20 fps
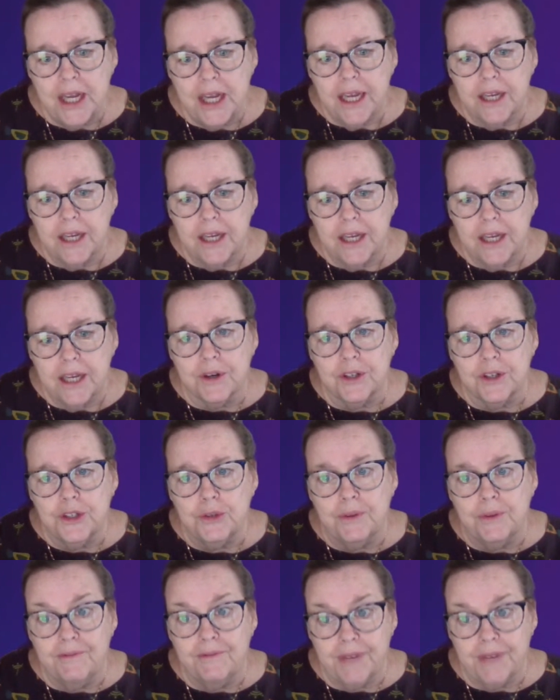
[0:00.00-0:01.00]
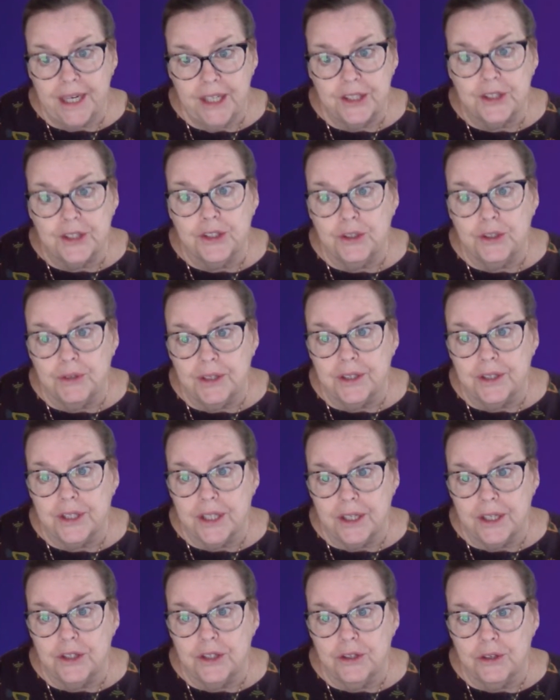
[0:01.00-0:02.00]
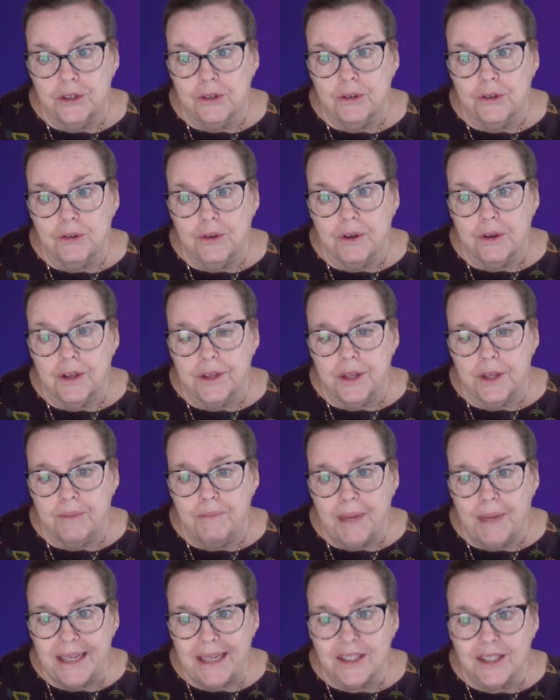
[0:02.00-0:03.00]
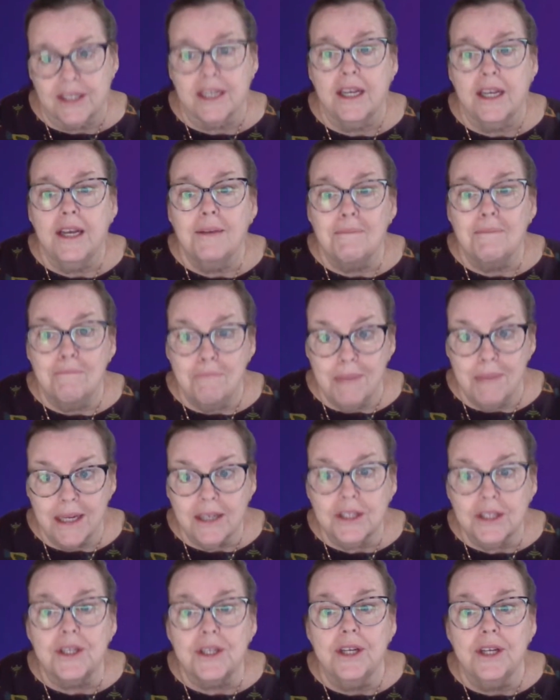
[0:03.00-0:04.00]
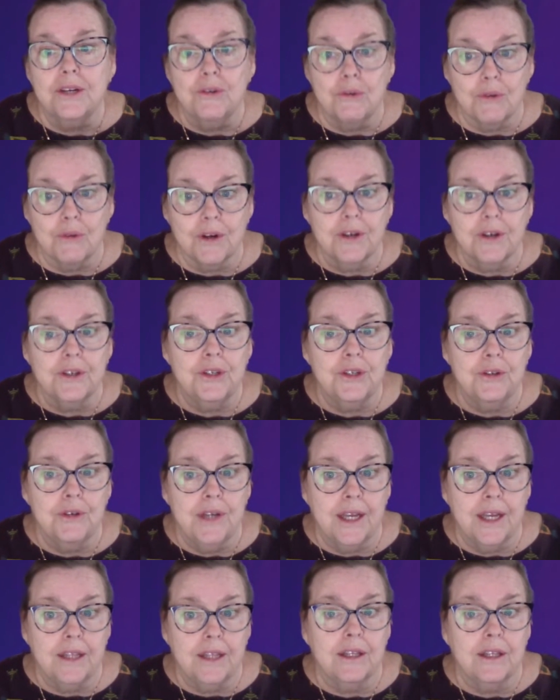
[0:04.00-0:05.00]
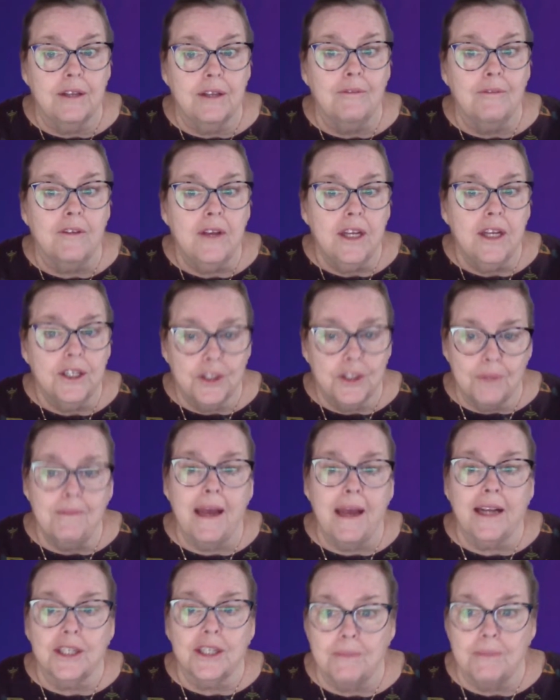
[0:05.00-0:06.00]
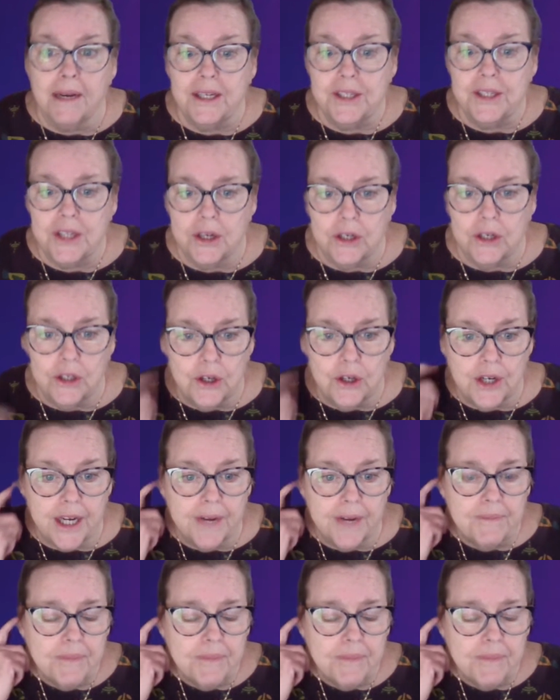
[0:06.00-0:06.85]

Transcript: in order to invite students into the best mix in order to get them to maximize their learning.